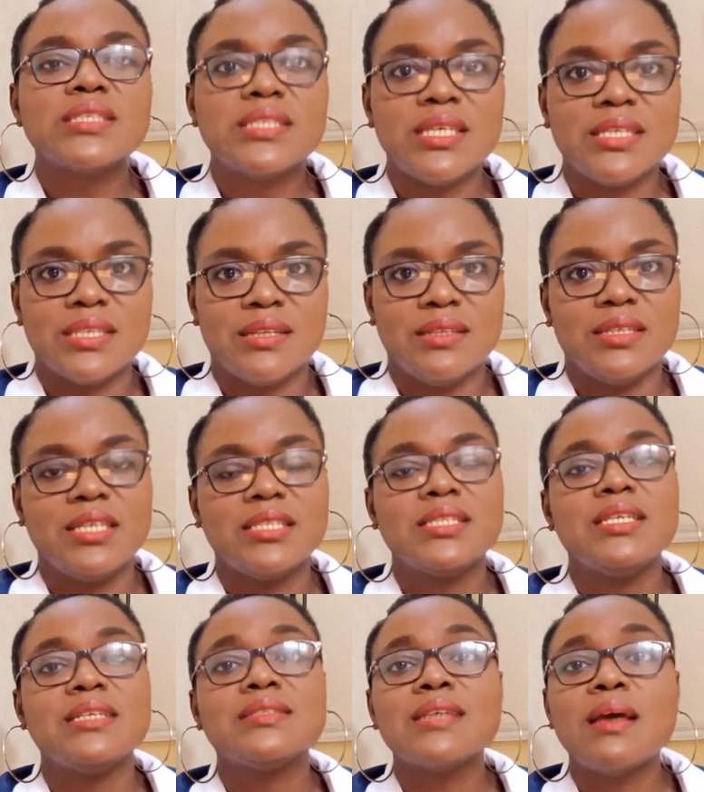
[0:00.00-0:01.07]
season. This
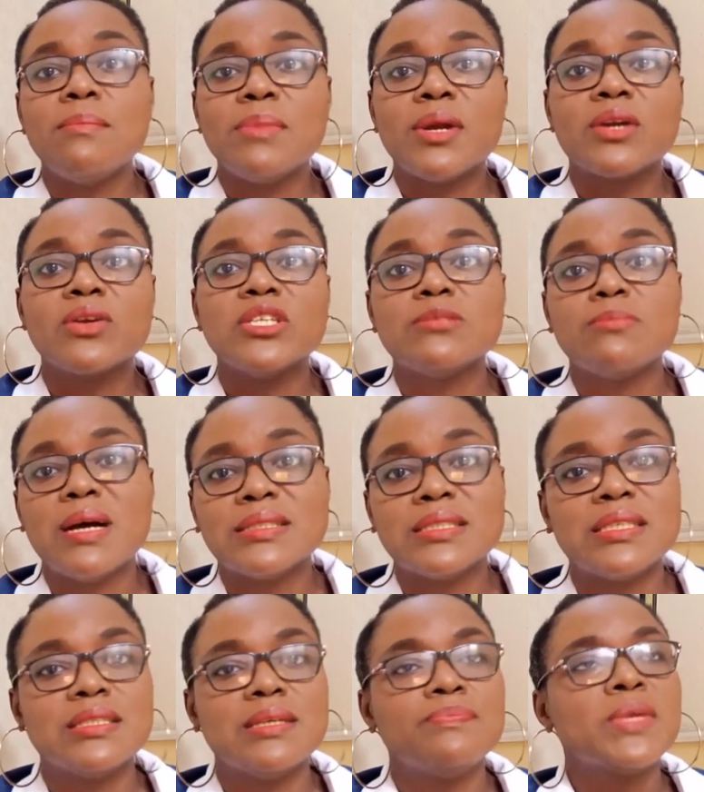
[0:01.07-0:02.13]
December Christmas
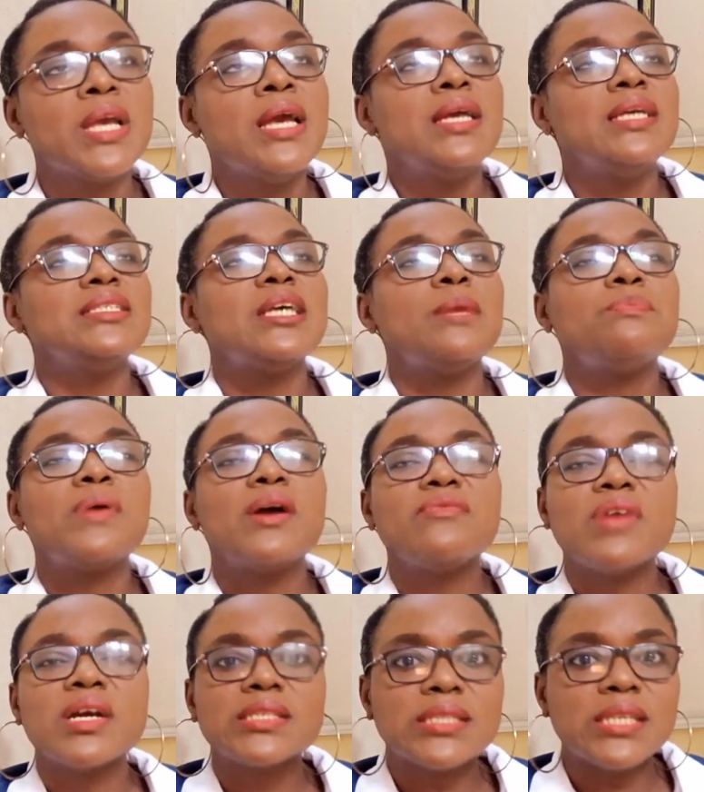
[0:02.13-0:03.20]
season is a
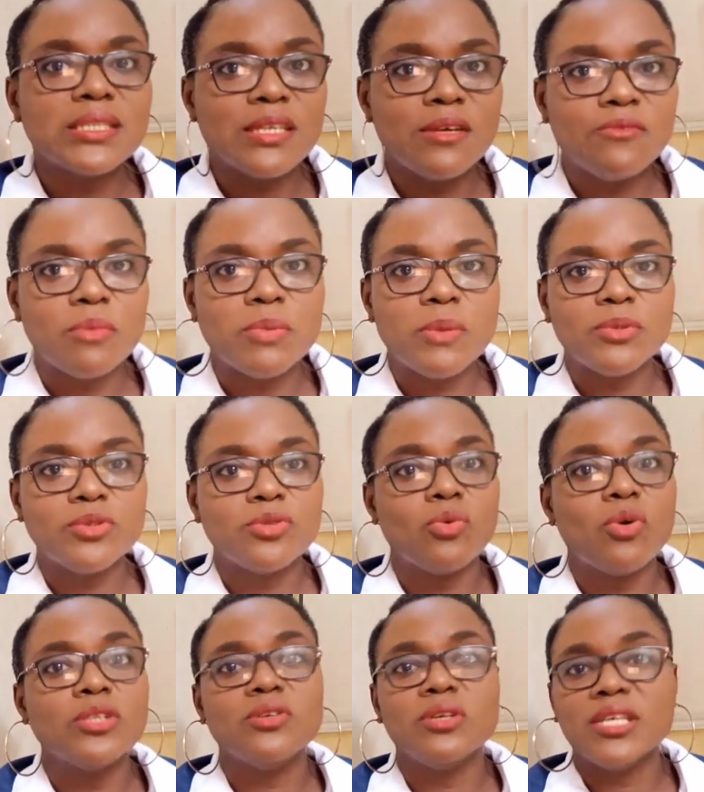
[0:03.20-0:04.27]
perfect season for people to
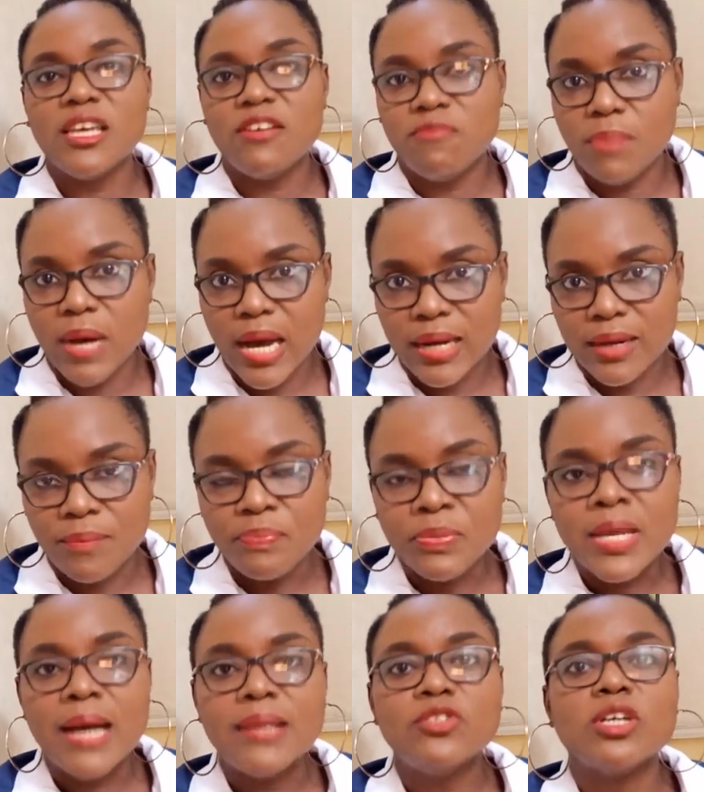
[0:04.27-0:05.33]
want to give back.
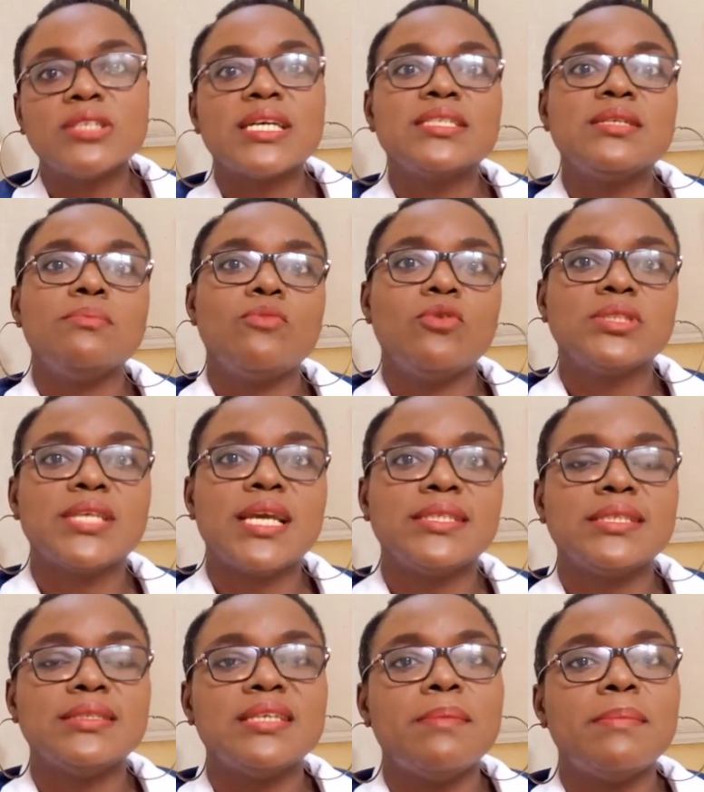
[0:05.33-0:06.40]
Just that in most
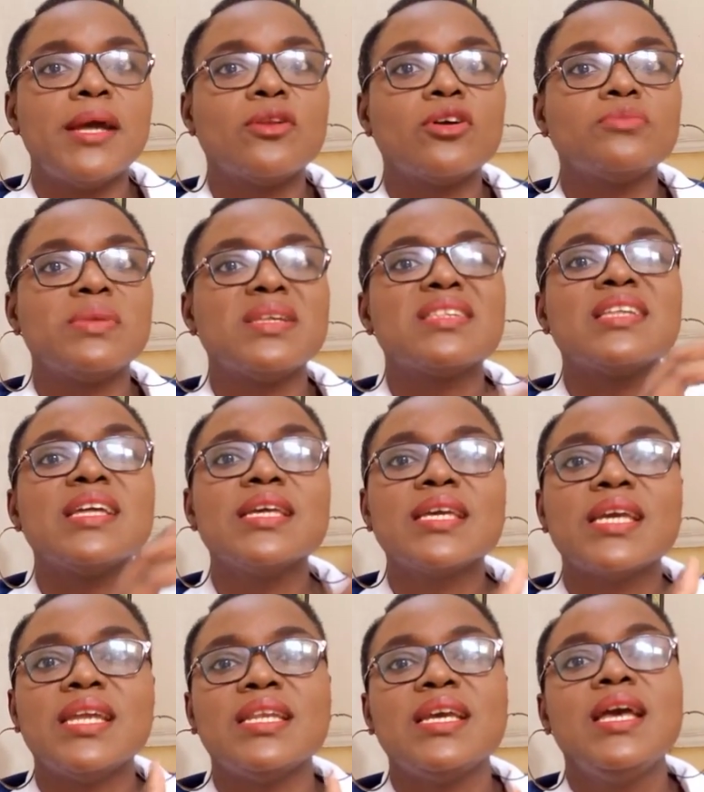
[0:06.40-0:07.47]
cases, they might not be
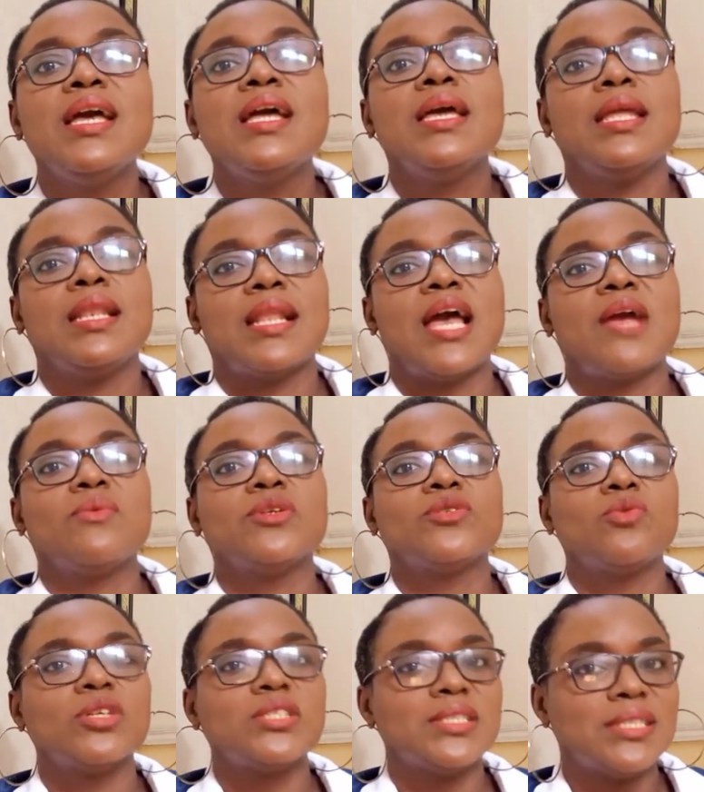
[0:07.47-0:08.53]
thinking in line with
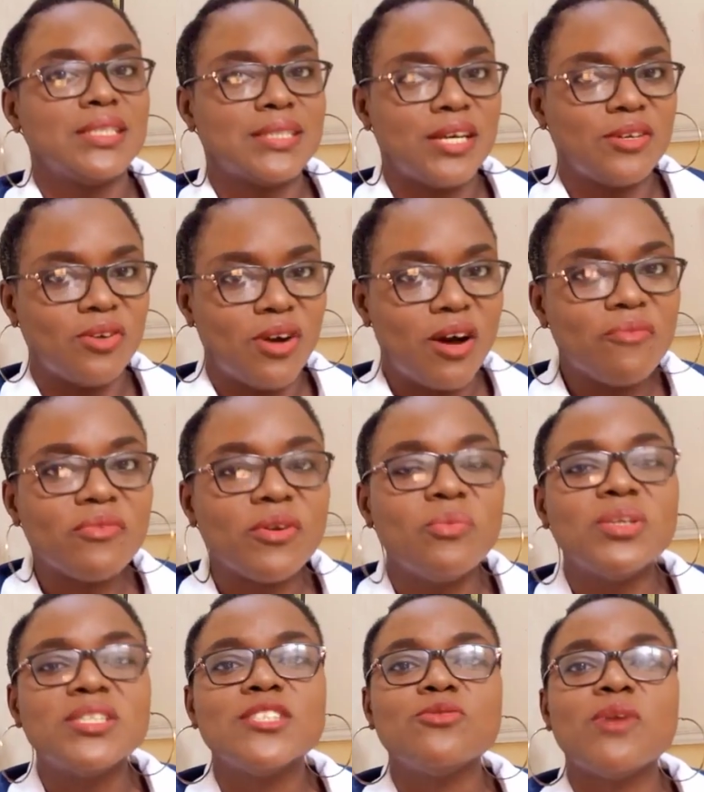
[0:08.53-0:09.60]
what it is that you're offering,
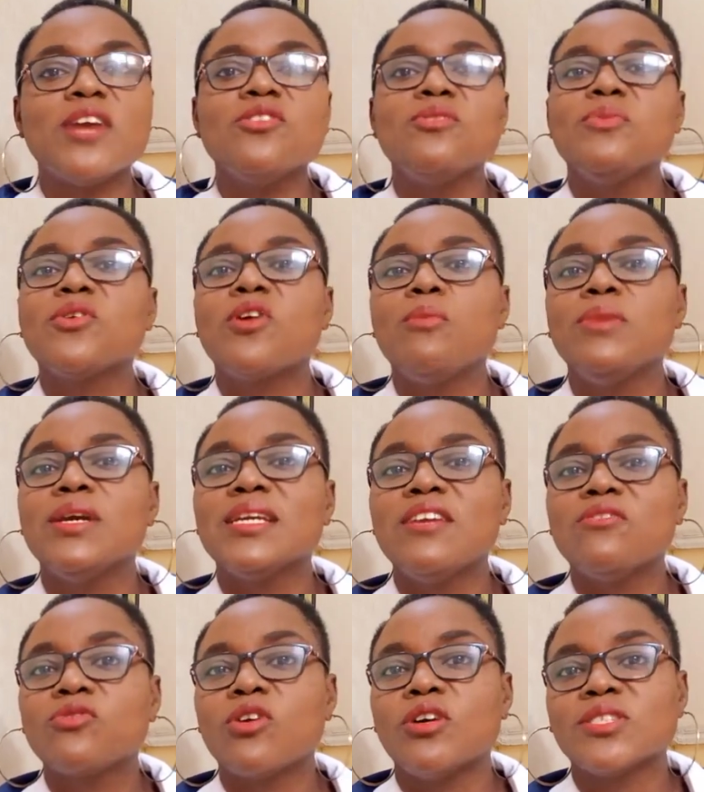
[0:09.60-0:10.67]
which is why you become a
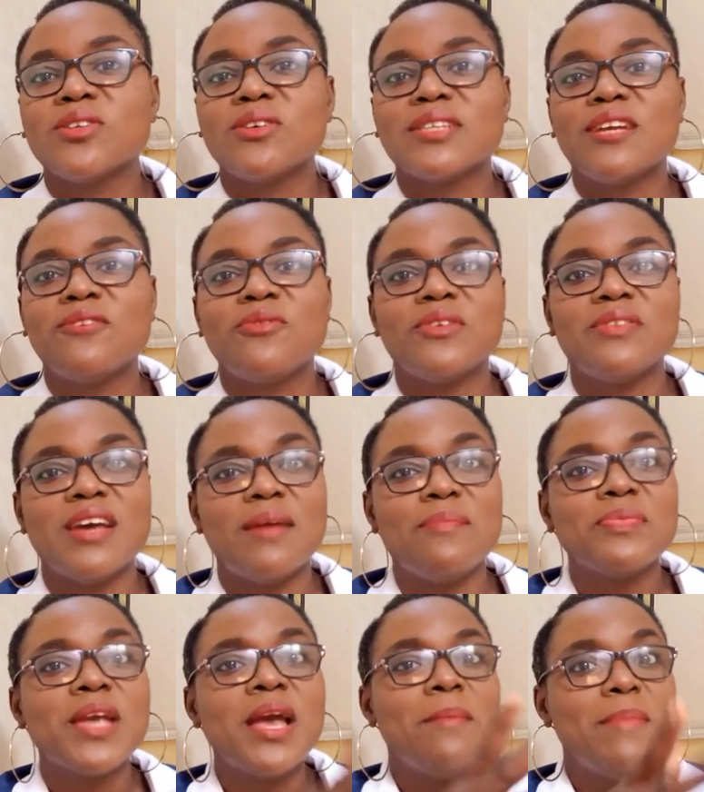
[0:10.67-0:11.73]
gift consultant for
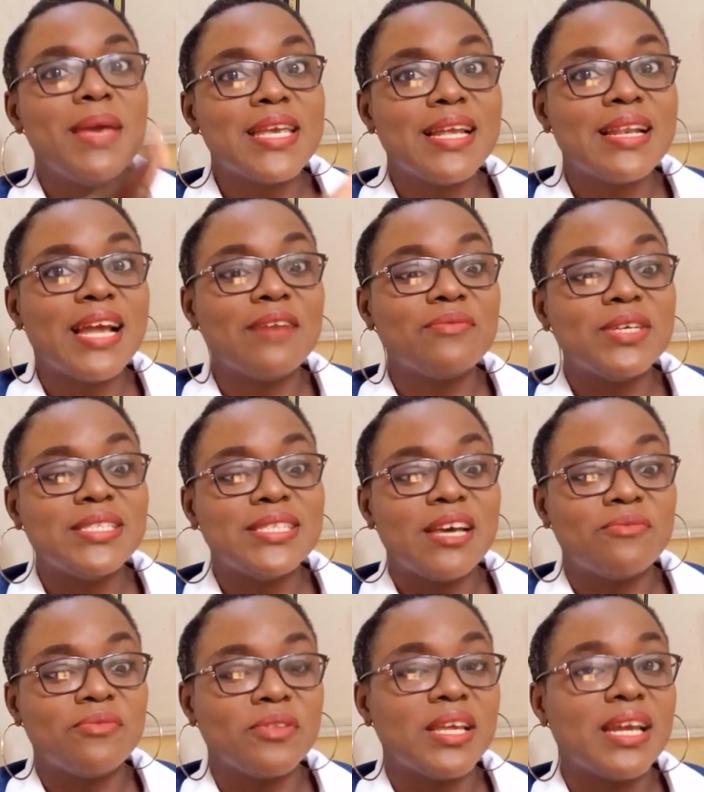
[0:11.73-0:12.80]
them, making life
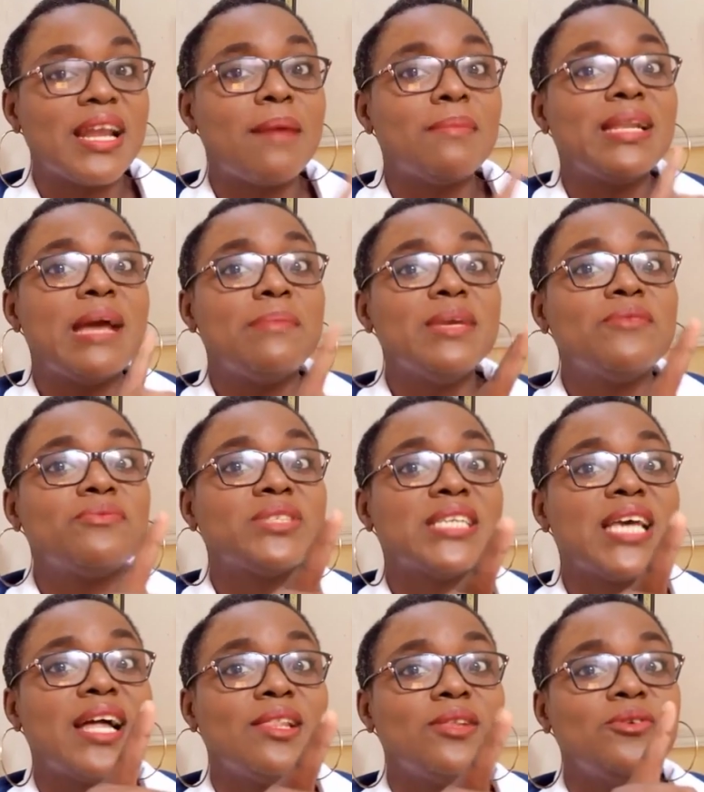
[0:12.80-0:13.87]
easier for them. And let me
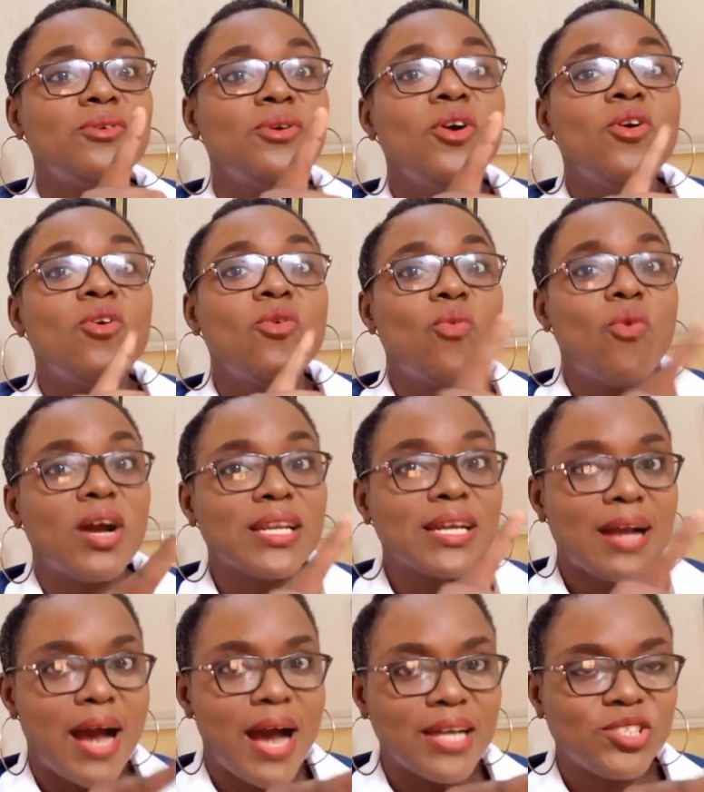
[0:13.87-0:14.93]
tell you
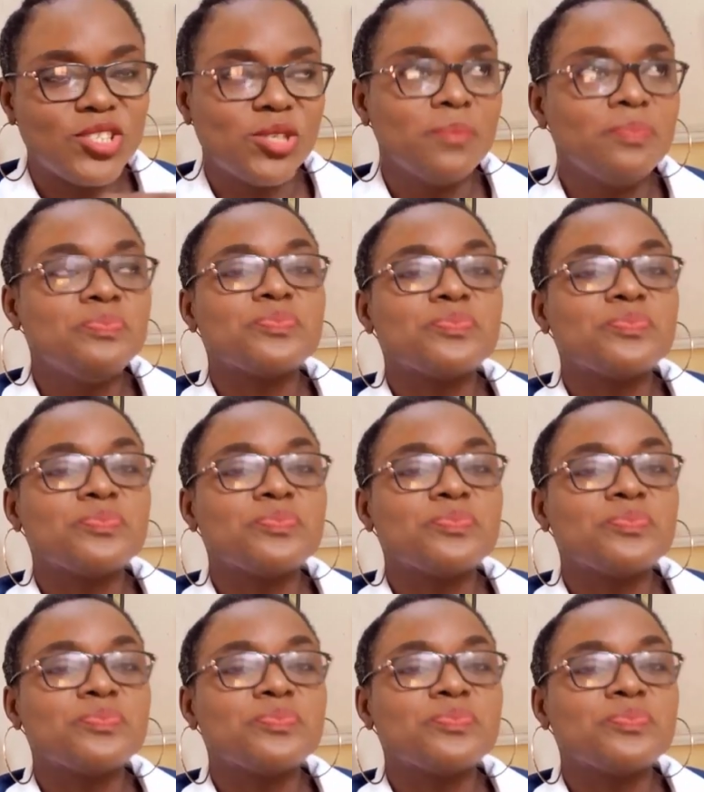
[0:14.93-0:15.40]
one catch.